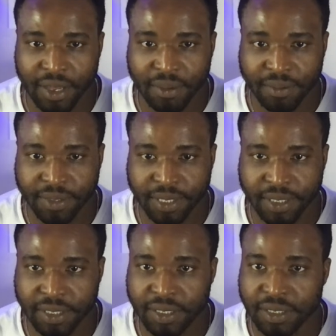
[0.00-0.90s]
I'm
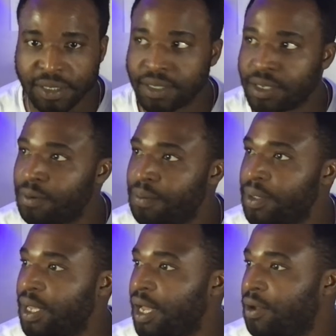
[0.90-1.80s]
sending this
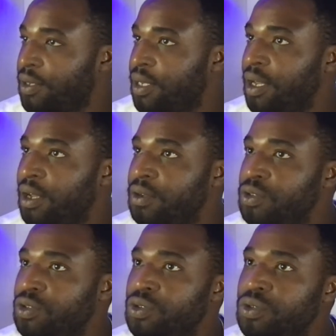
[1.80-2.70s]
copy out now
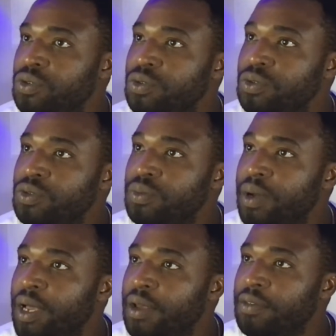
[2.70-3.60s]
to
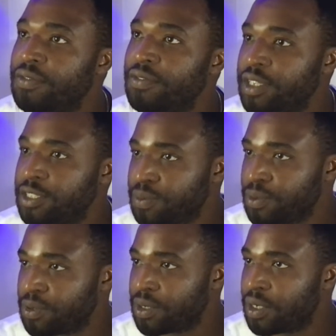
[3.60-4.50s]
my
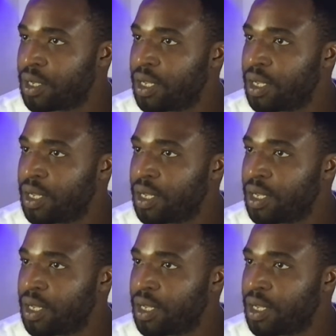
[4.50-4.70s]
Facebook.